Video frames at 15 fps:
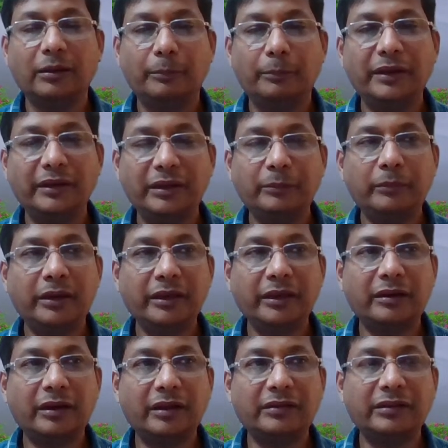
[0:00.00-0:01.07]
But in my
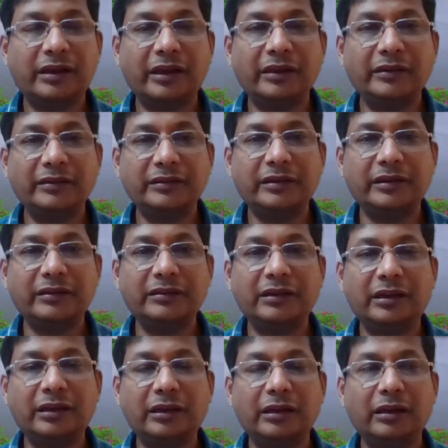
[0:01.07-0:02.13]
class, I discussed
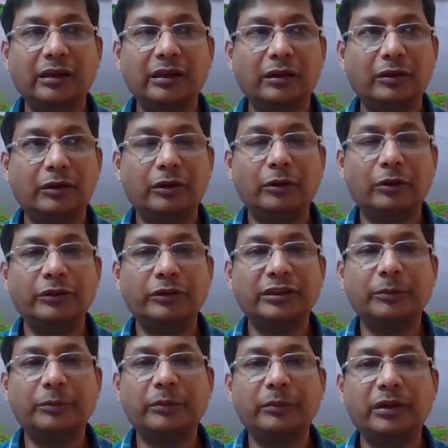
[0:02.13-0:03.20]
the
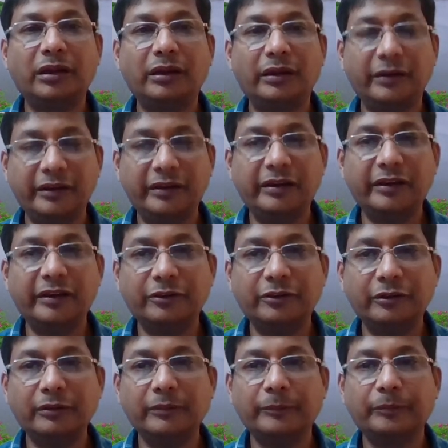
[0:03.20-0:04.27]
concept of the regression.